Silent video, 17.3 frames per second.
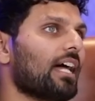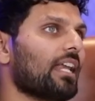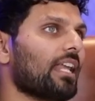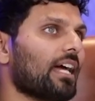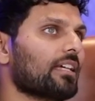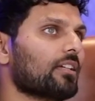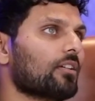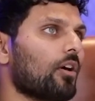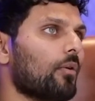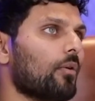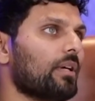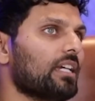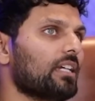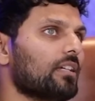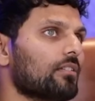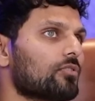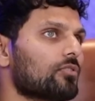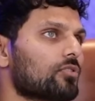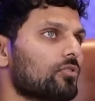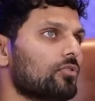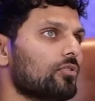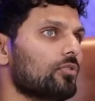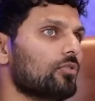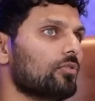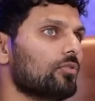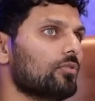I like going
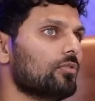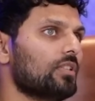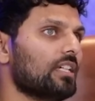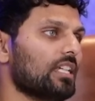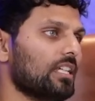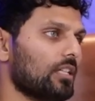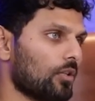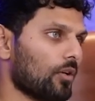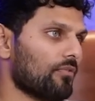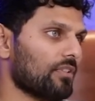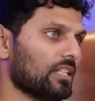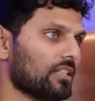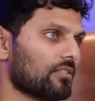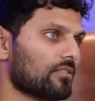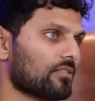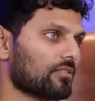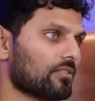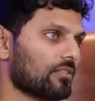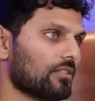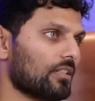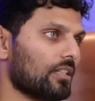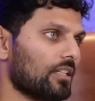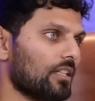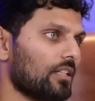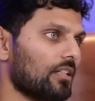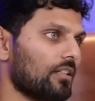to the eco-village
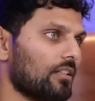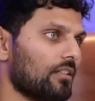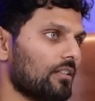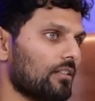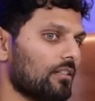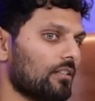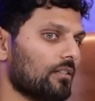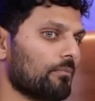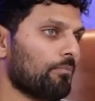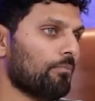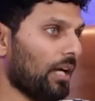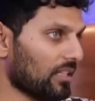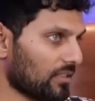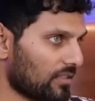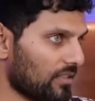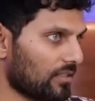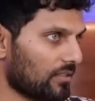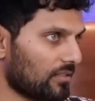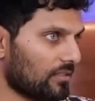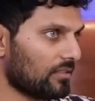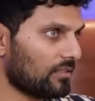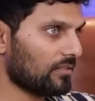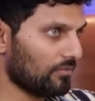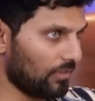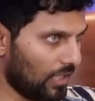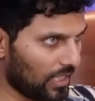in Palghar,
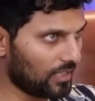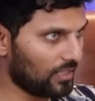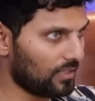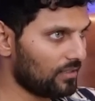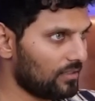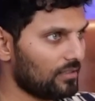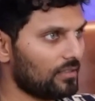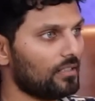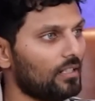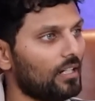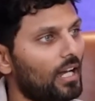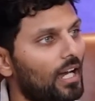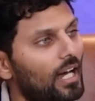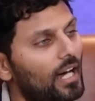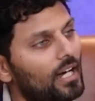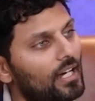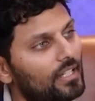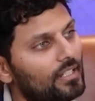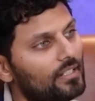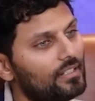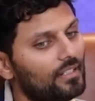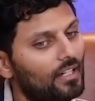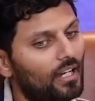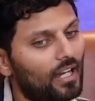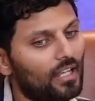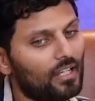Wada,
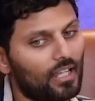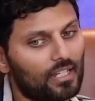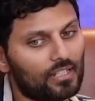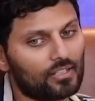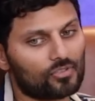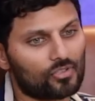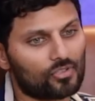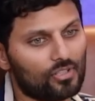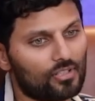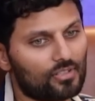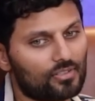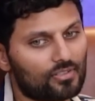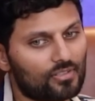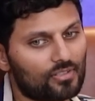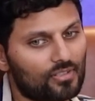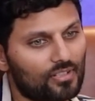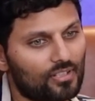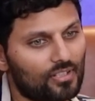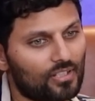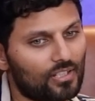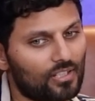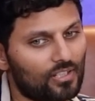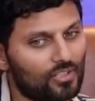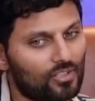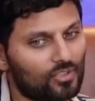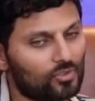and I like just
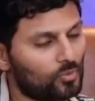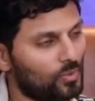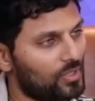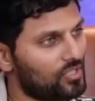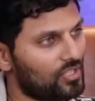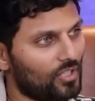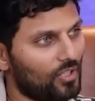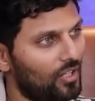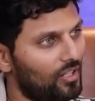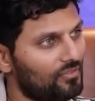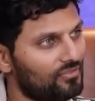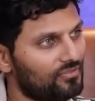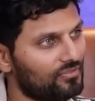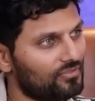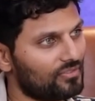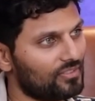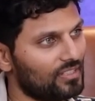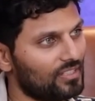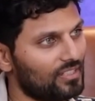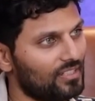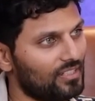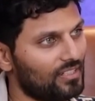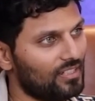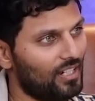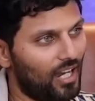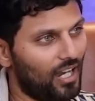switching off.
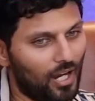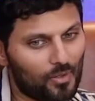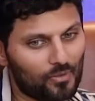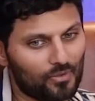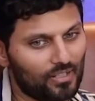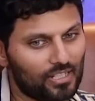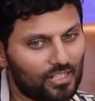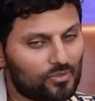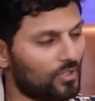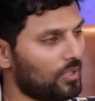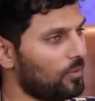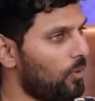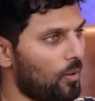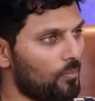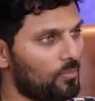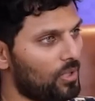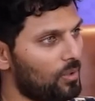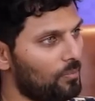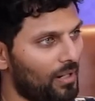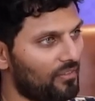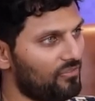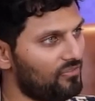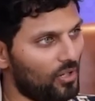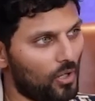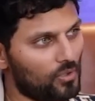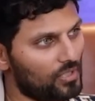I literally won't be on my
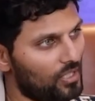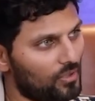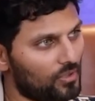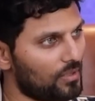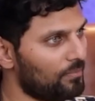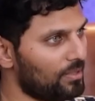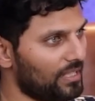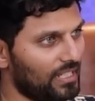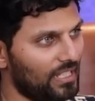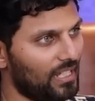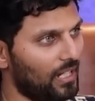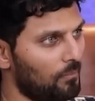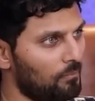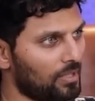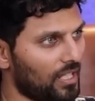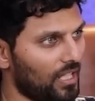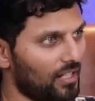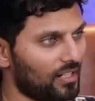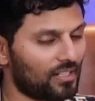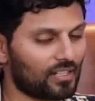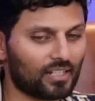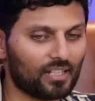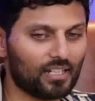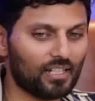phone. I'll completely unplug.